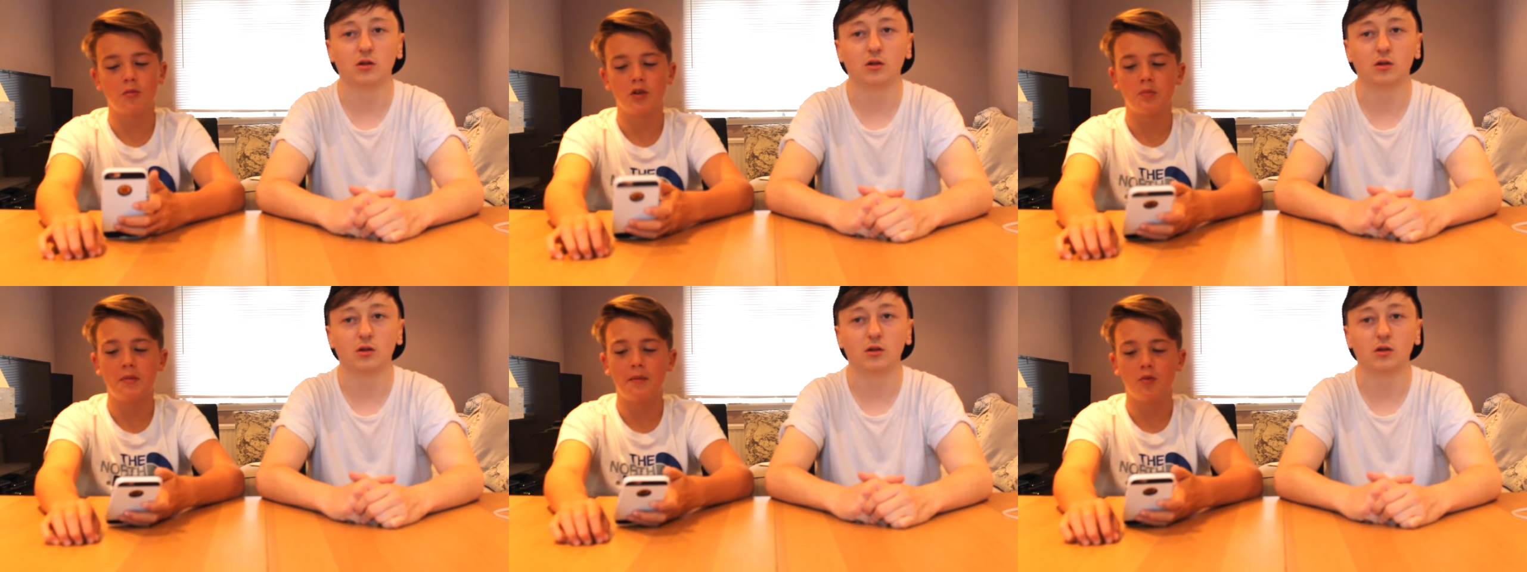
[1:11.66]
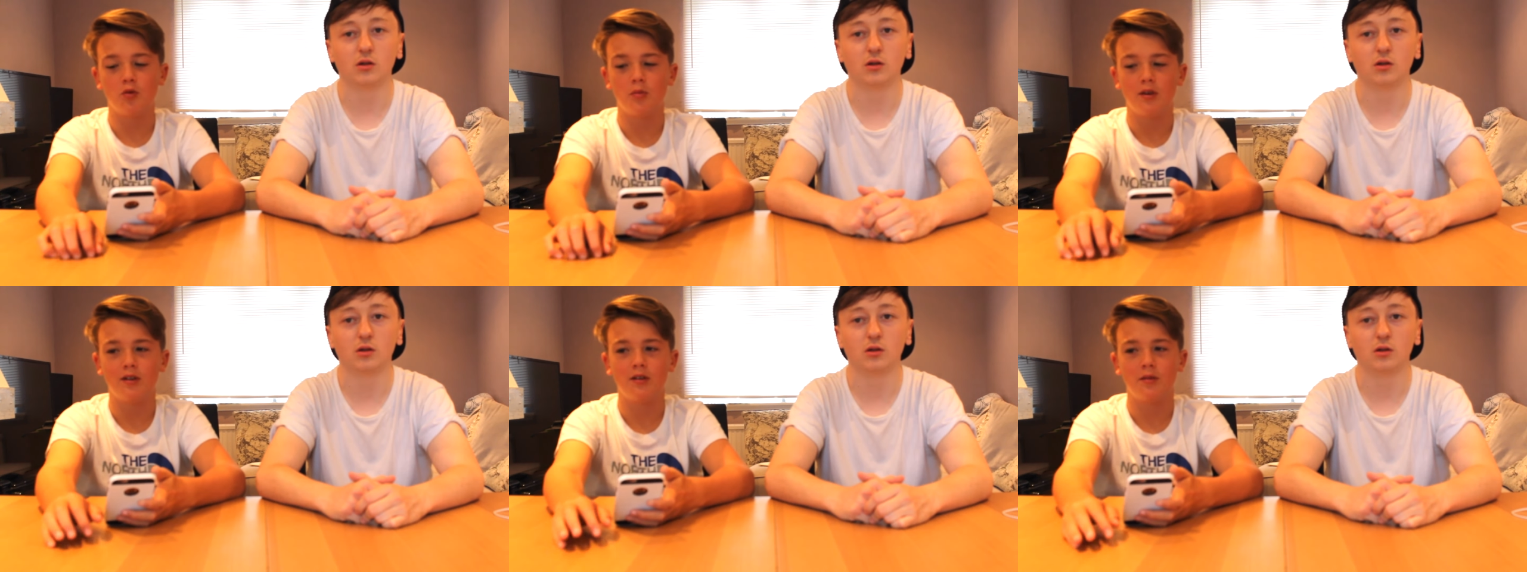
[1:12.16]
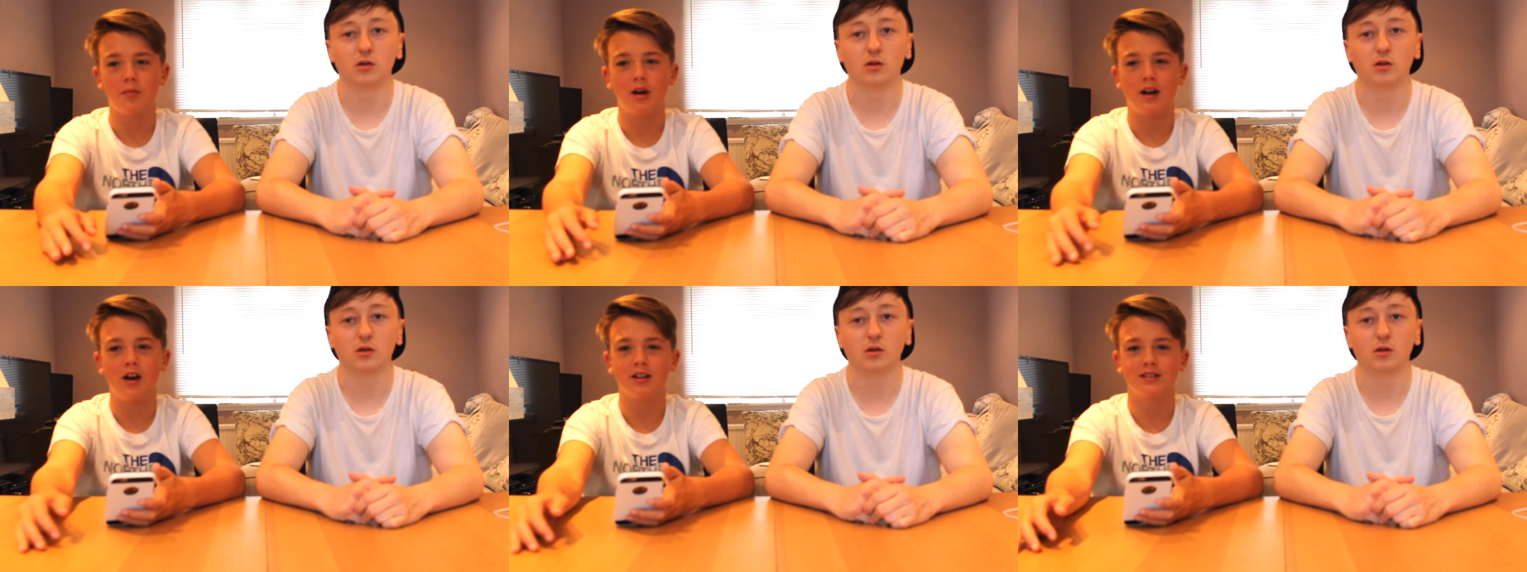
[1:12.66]
Speaker 1: the most memorable, but
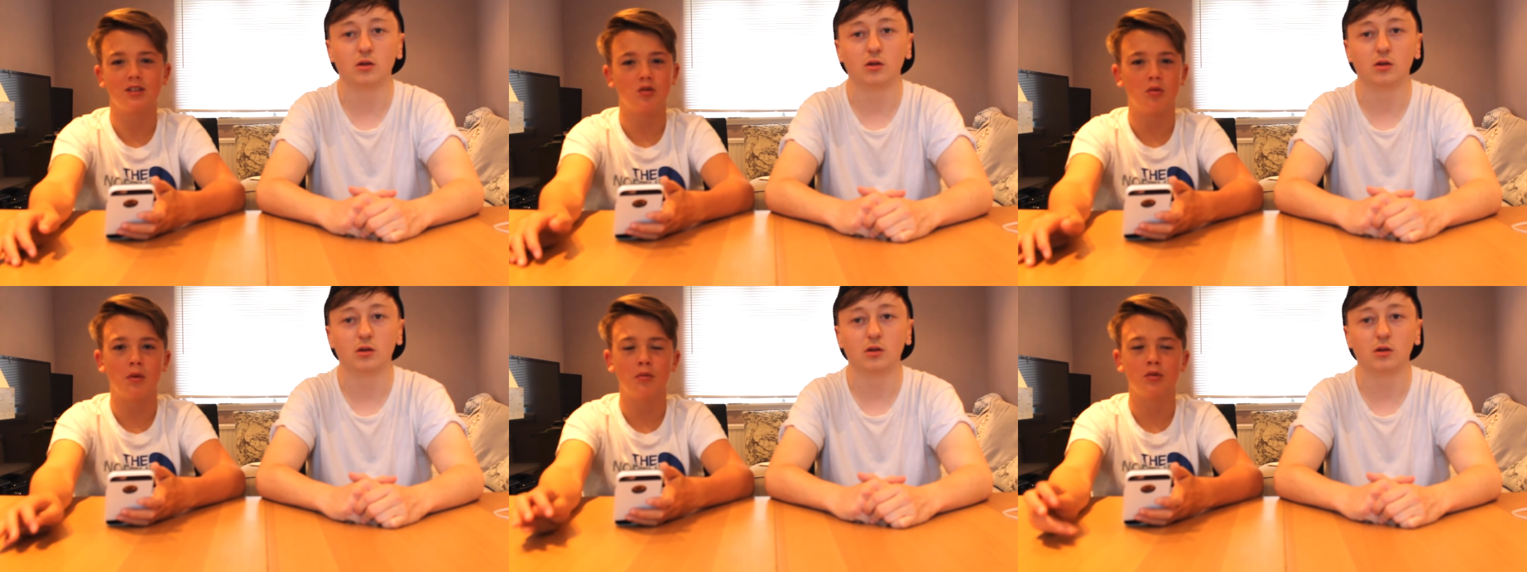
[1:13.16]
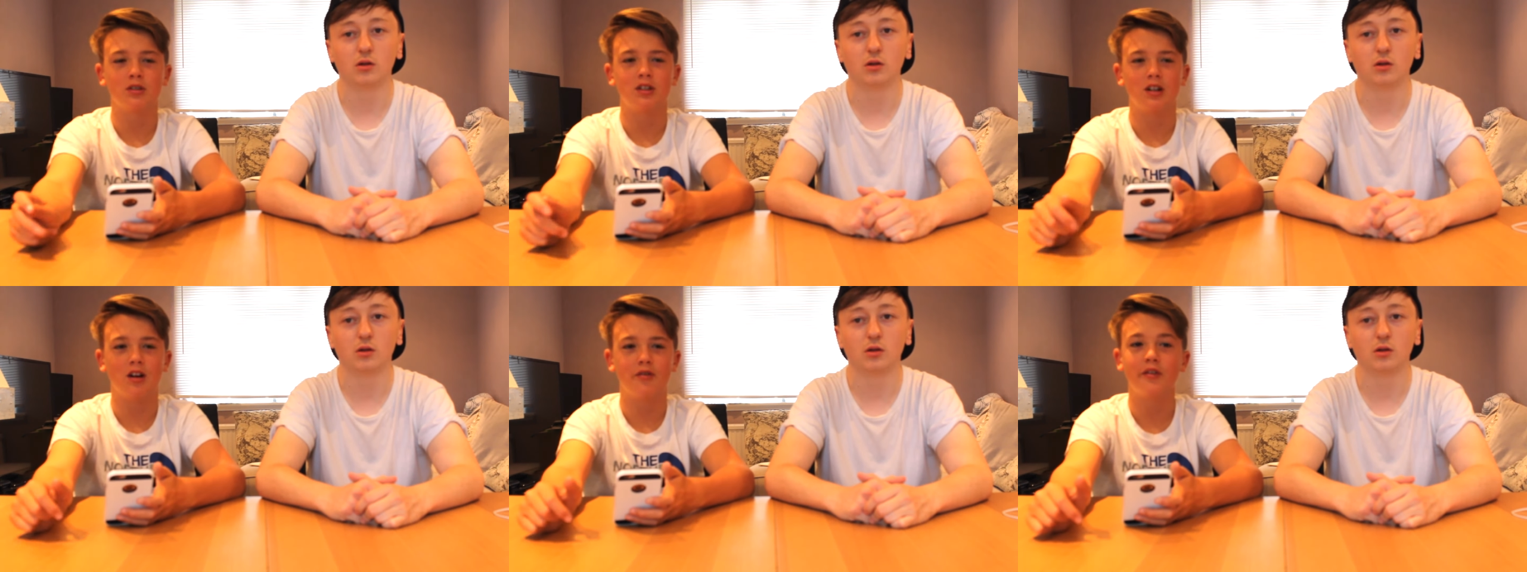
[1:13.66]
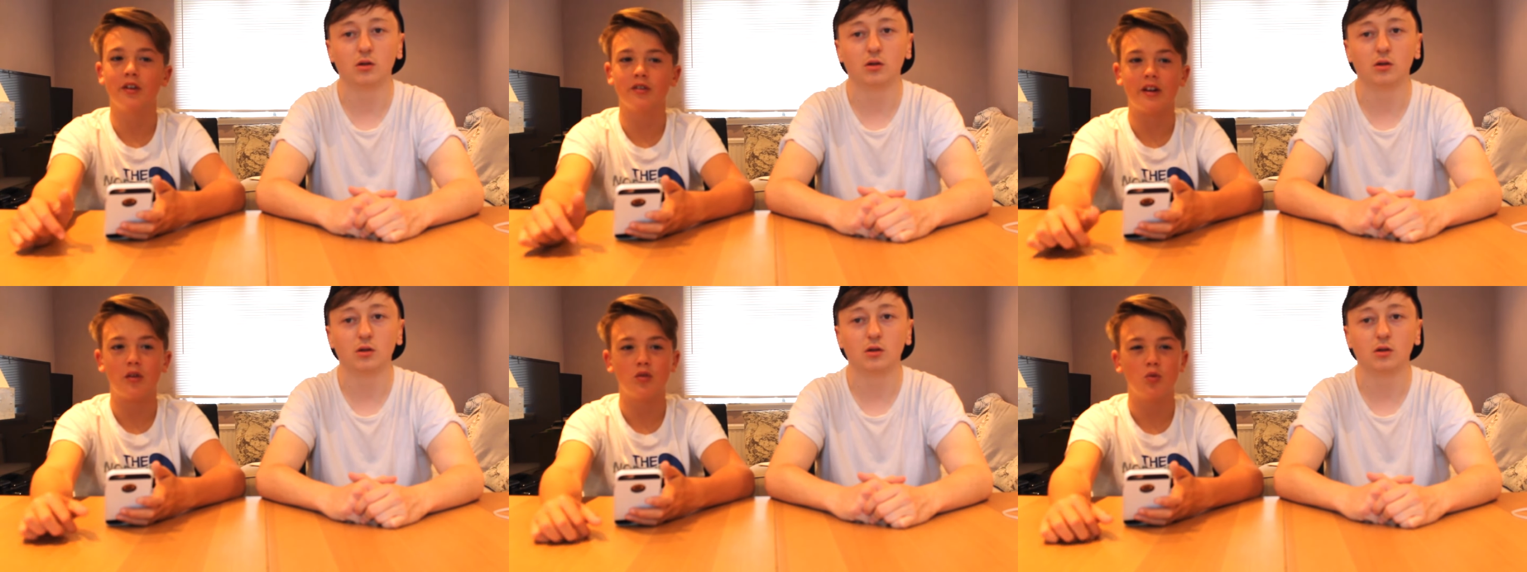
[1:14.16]
I still remember it too. I think I was
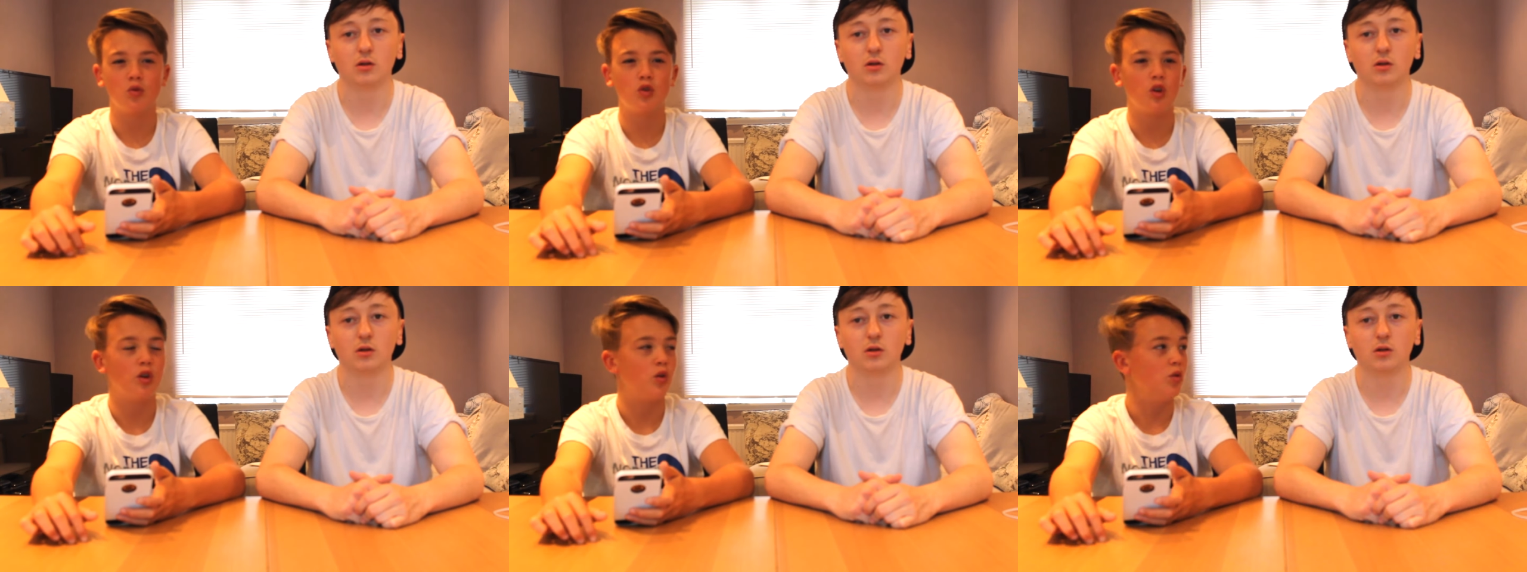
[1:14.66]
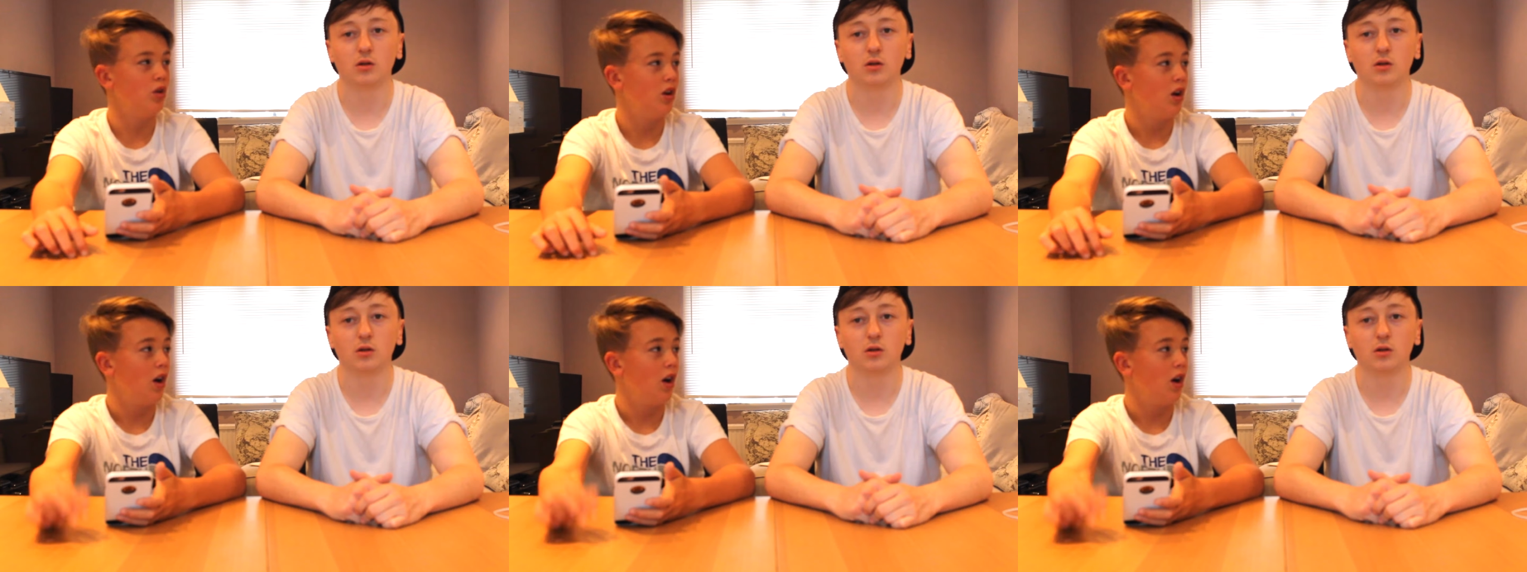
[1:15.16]
like 2.